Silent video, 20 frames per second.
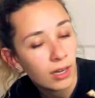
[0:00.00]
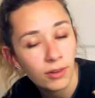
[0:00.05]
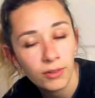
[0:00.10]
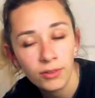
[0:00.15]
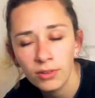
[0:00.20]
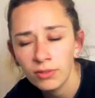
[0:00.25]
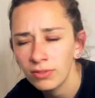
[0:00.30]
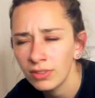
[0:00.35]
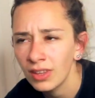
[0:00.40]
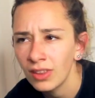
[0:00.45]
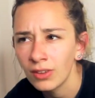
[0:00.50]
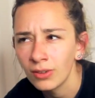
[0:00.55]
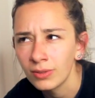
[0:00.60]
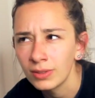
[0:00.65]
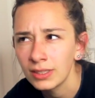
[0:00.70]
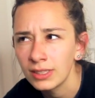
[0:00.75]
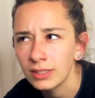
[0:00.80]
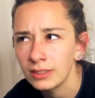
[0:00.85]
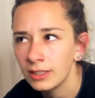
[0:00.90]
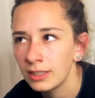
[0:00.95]
I don't know if the other
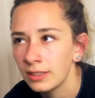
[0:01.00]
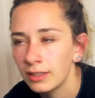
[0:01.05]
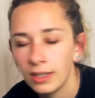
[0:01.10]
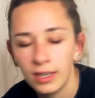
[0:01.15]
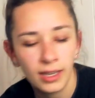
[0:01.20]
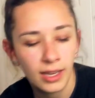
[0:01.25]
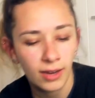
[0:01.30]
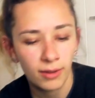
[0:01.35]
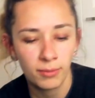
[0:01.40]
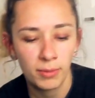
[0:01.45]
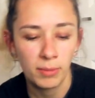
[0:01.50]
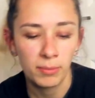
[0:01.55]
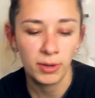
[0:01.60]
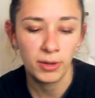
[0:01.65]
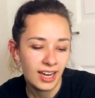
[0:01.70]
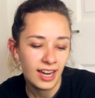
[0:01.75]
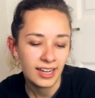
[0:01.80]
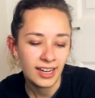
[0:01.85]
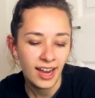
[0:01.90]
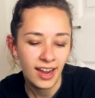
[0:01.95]
ones did. I can't
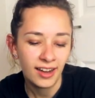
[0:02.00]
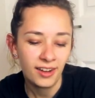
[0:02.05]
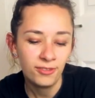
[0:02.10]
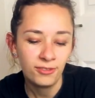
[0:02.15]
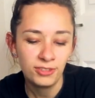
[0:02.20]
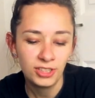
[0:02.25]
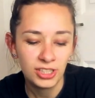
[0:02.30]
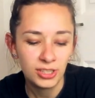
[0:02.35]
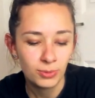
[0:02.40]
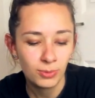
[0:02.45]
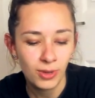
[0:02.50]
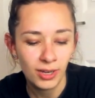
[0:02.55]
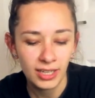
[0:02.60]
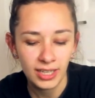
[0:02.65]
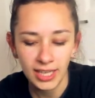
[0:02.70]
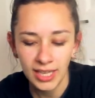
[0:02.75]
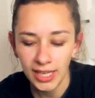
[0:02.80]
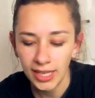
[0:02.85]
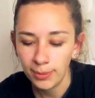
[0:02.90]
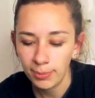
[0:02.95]
remember. I kind of just want
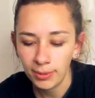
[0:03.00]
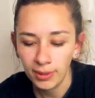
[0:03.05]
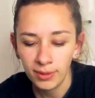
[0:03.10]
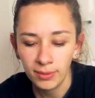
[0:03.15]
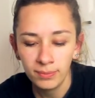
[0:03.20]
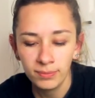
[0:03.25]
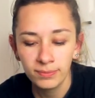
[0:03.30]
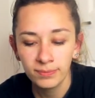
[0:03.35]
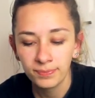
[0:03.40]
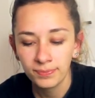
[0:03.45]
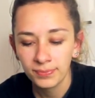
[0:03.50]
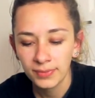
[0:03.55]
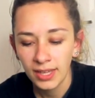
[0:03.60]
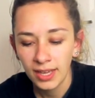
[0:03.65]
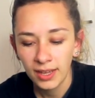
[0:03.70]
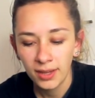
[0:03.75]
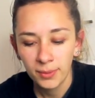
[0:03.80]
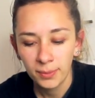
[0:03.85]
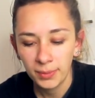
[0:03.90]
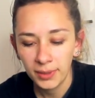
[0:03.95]
to keep him,
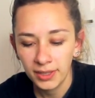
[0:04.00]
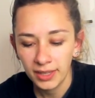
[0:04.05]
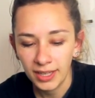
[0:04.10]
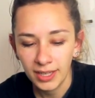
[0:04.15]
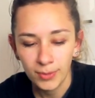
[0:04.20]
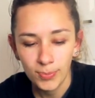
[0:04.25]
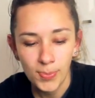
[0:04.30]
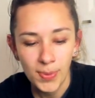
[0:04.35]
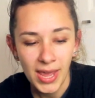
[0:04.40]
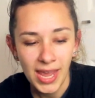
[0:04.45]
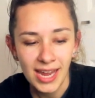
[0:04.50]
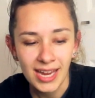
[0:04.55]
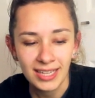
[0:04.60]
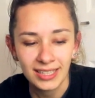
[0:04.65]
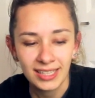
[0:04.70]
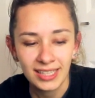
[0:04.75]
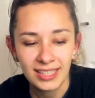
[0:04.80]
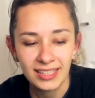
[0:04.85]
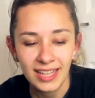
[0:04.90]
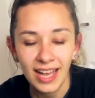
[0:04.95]
but like
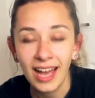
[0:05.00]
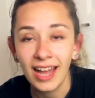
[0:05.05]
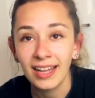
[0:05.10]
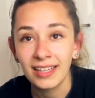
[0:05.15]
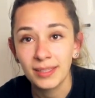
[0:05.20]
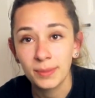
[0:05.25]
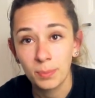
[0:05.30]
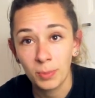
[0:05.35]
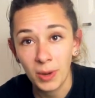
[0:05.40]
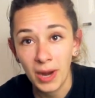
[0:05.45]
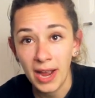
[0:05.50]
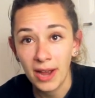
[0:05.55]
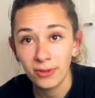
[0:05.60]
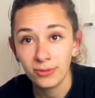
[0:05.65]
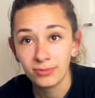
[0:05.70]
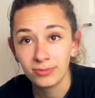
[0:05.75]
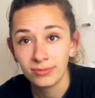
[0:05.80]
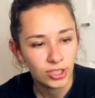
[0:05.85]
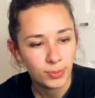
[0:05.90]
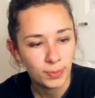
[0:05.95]
paint his eyes
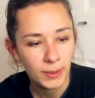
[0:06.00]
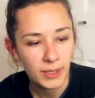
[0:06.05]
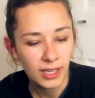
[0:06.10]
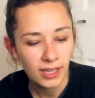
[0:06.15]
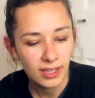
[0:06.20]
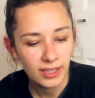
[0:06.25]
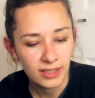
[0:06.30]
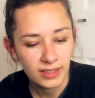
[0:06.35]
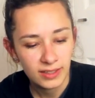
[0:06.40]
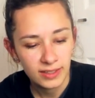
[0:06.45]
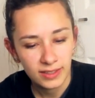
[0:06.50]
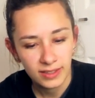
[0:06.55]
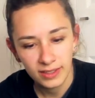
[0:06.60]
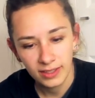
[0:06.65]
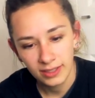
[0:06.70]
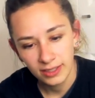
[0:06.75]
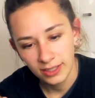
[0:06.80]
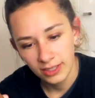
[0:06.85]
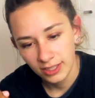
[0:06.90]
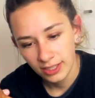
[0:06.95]
brown just because